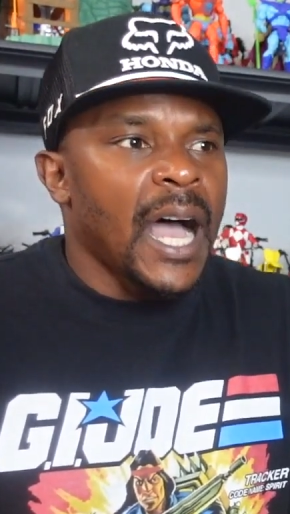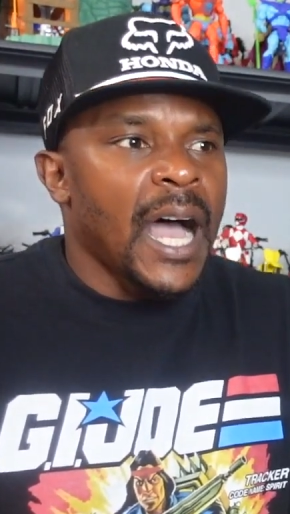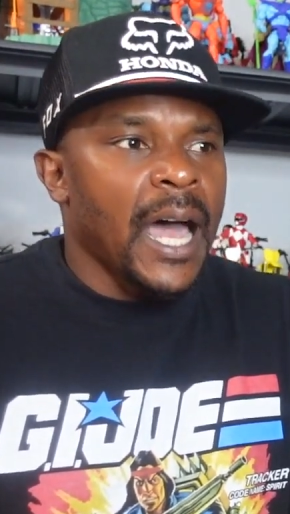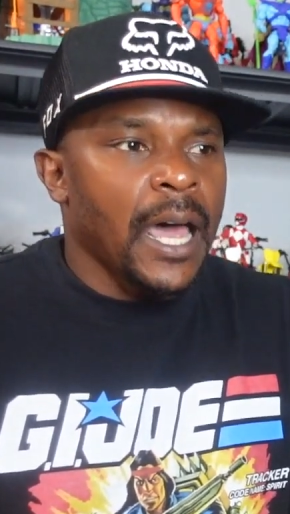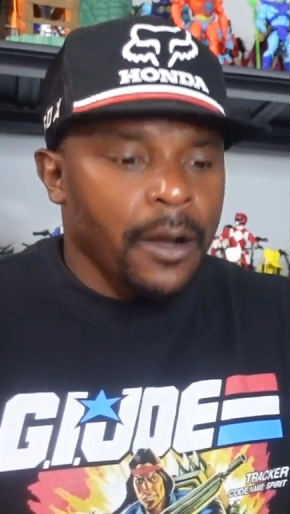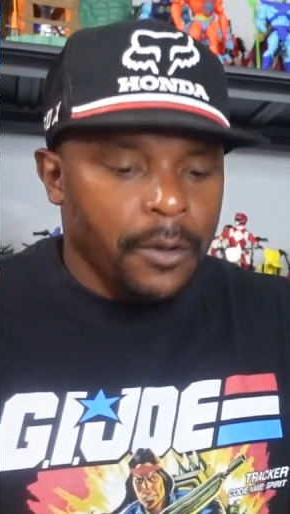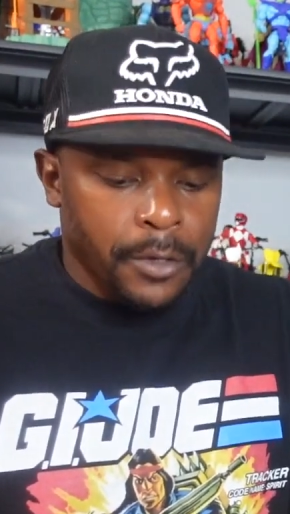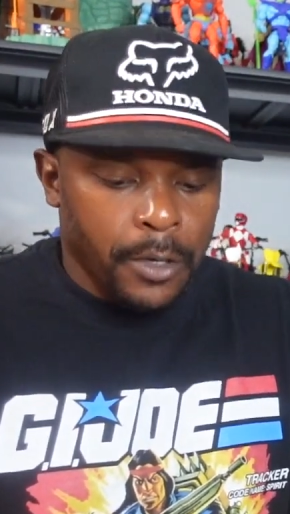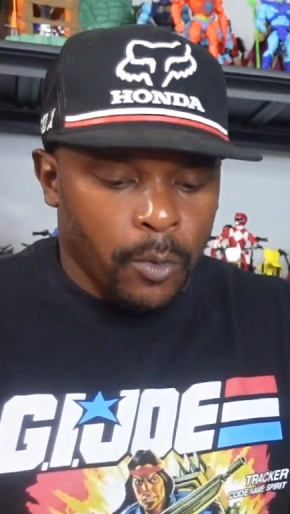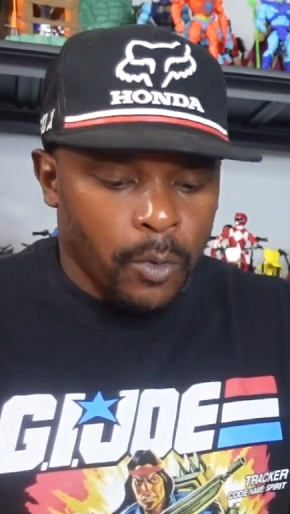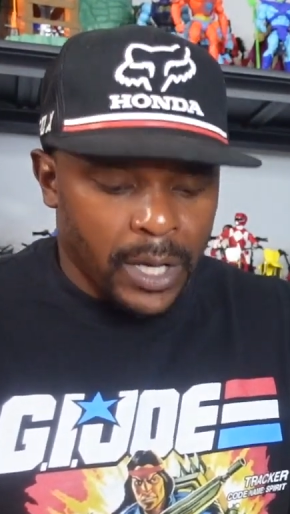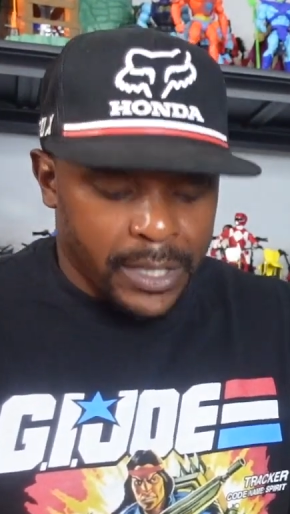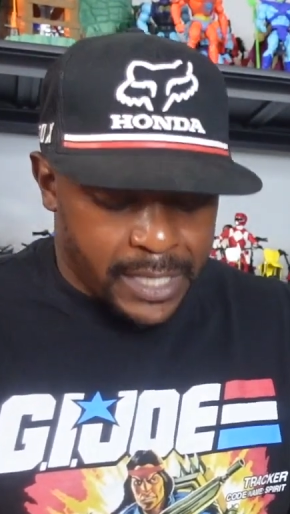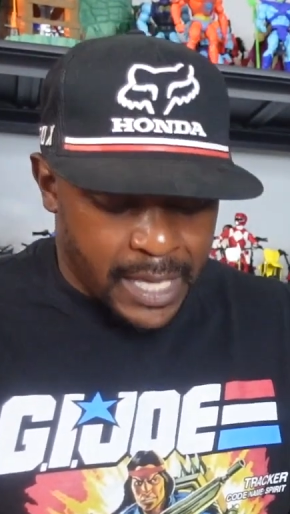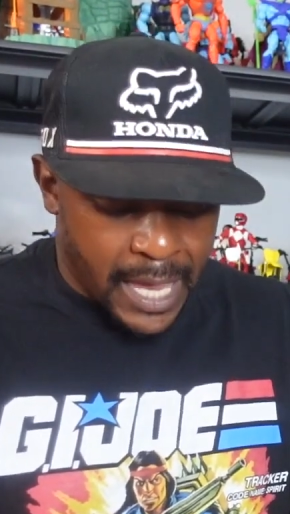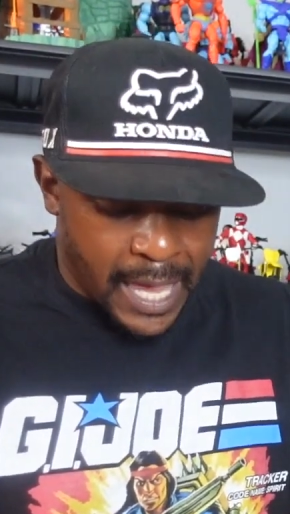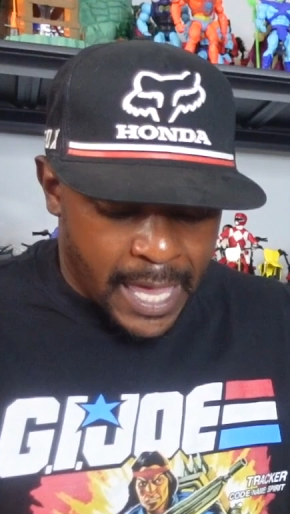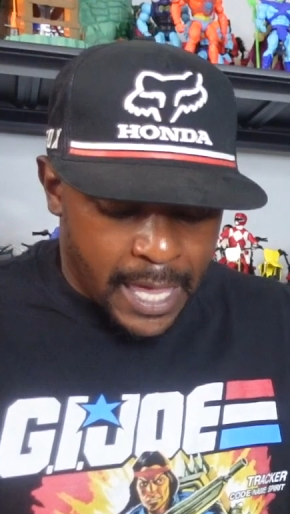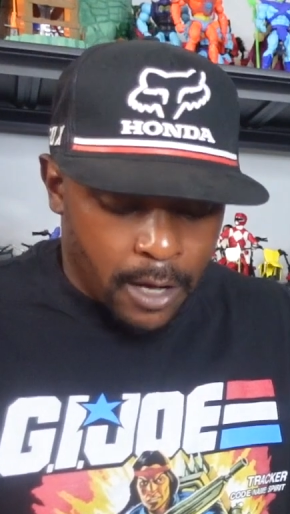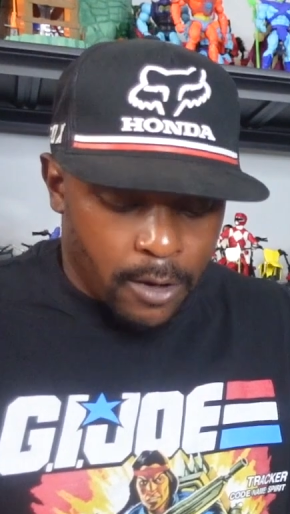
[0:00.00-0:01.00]
I don't know what
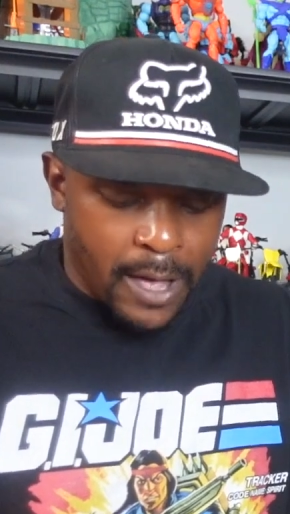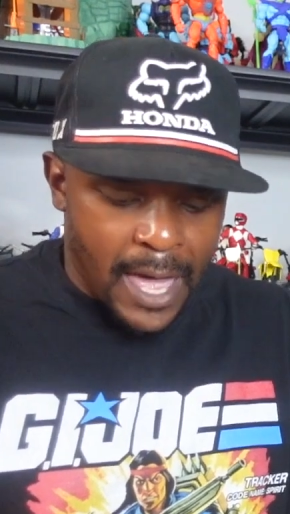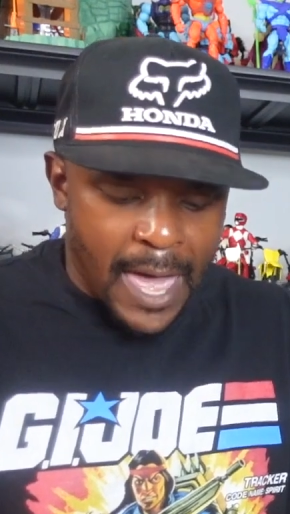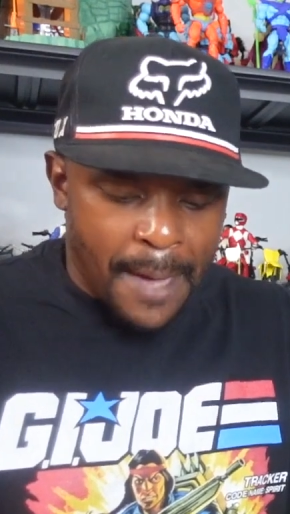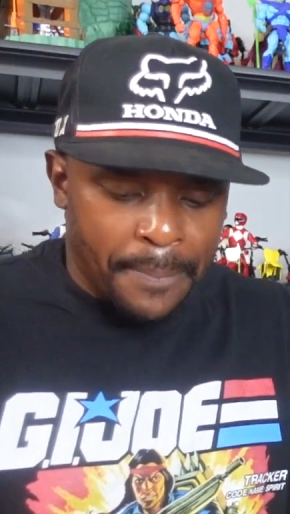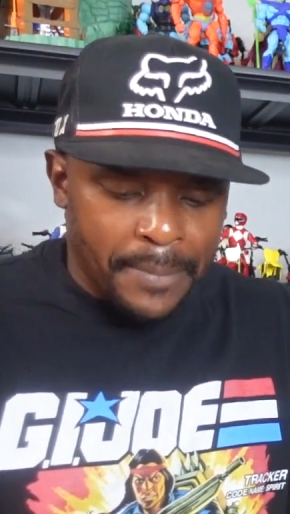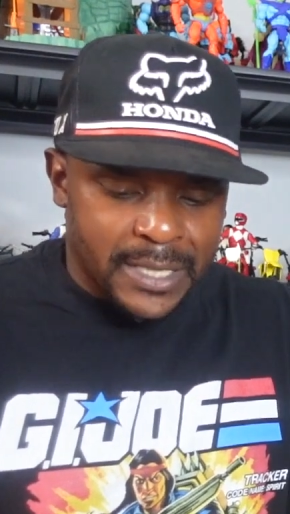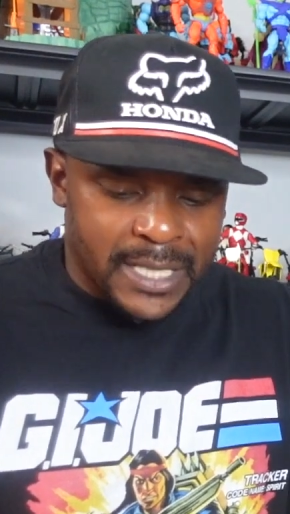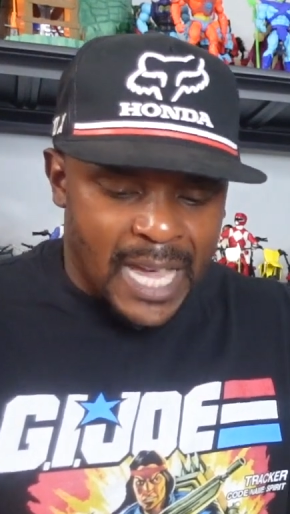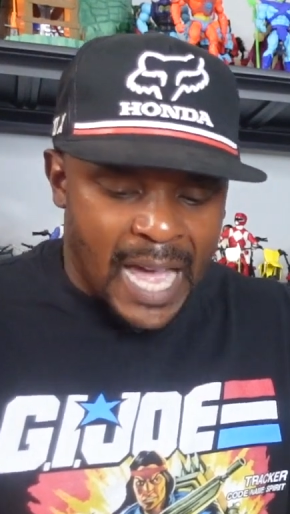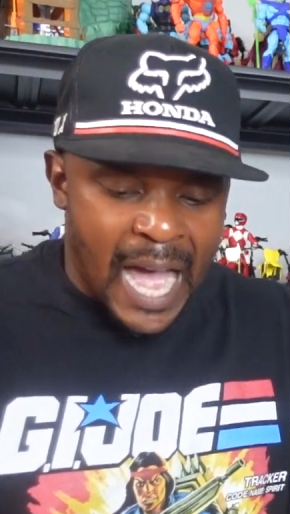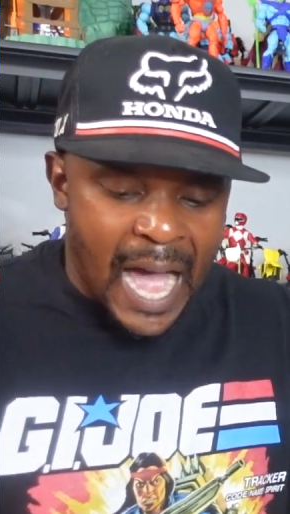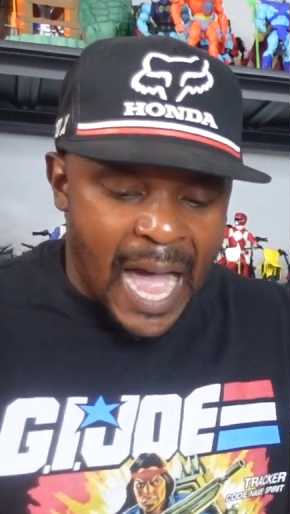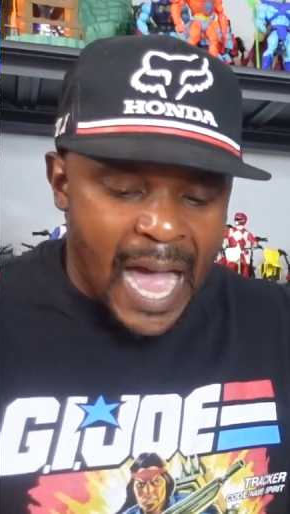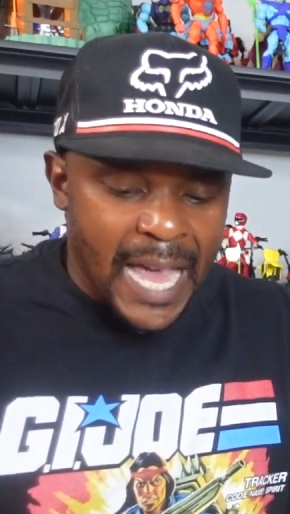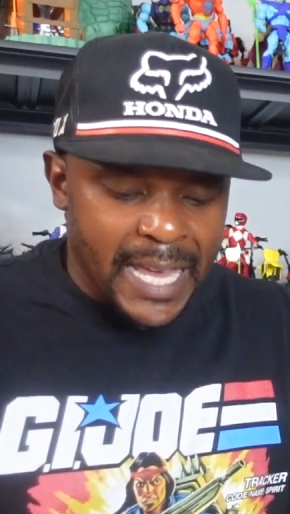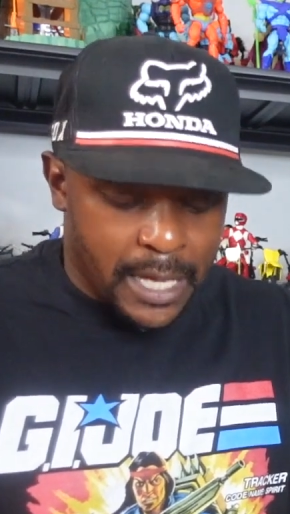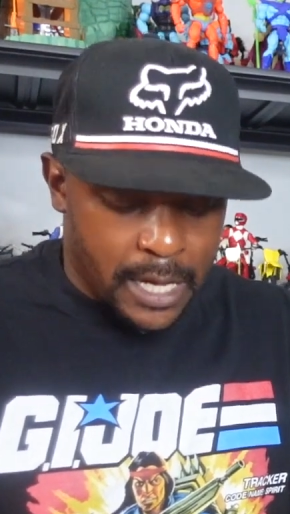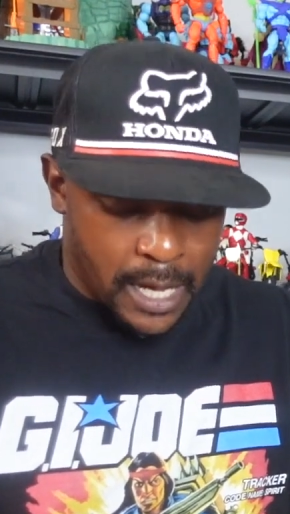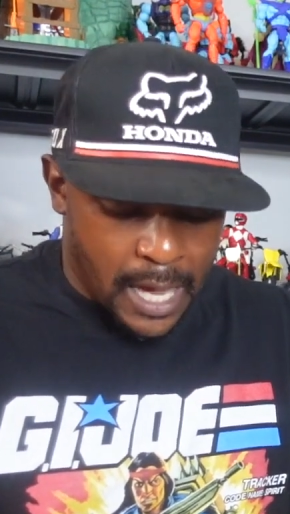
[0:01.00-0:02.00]
the hell happened to
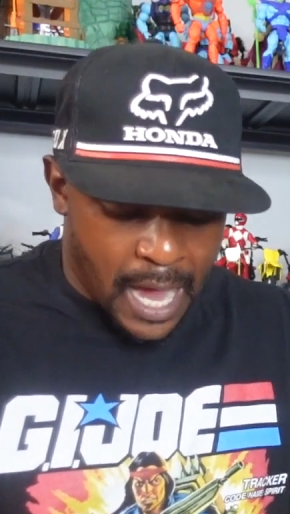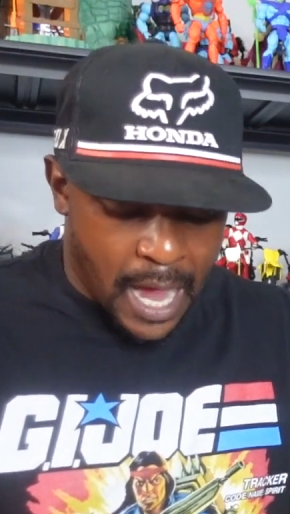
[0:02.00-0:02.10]
Haya.